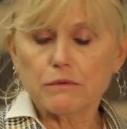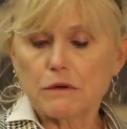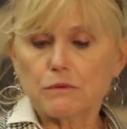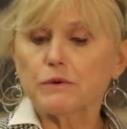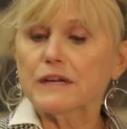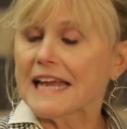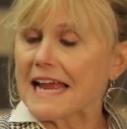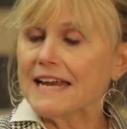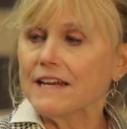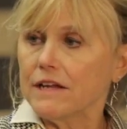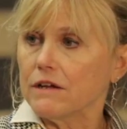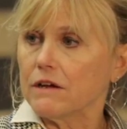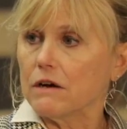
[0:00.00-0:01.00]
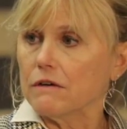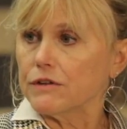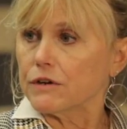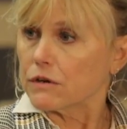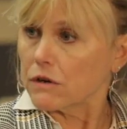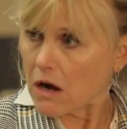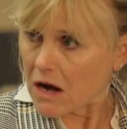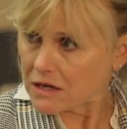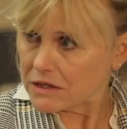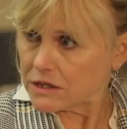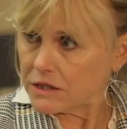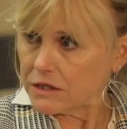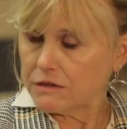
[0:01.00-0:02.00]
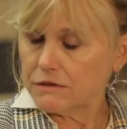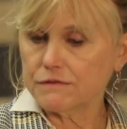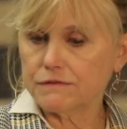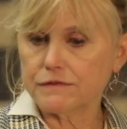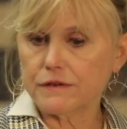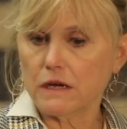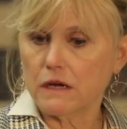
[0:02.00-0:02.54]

regaining of their cognitive